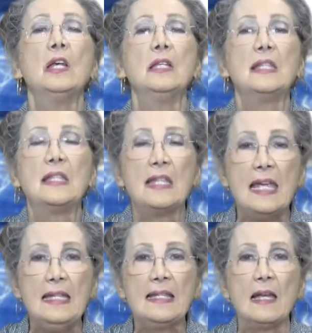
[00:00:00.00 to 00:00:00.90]

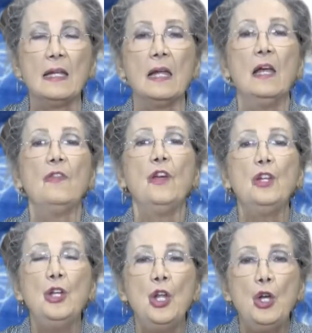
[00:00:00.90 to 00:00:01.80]
season, the
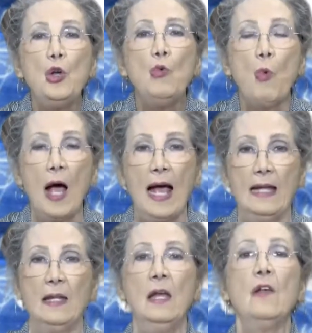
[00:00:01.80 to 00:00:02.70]
new
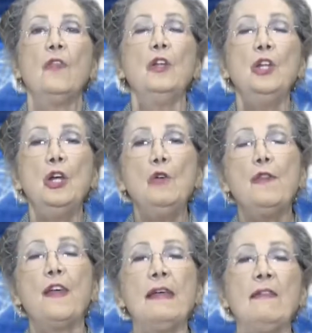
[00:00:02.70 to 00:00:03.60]
wine, the new
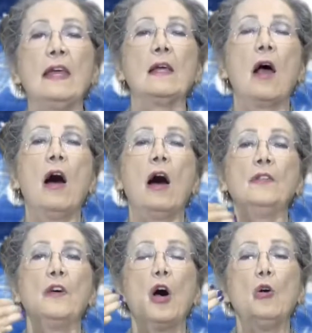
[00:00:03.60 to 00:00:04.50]
thing that
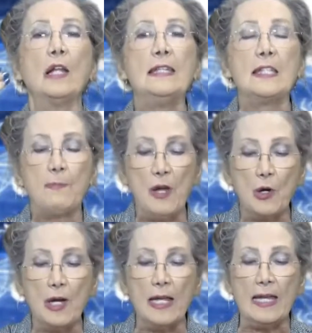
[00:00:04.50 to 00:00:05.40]
God, the Holy
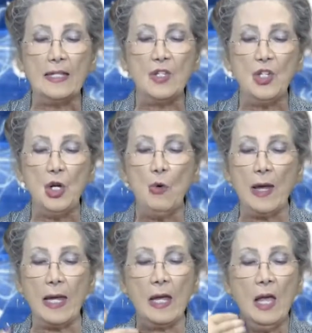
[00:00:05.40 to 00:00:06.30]
Spirit, is
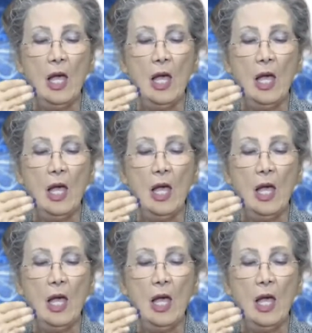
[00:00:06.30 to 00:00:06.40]
doing,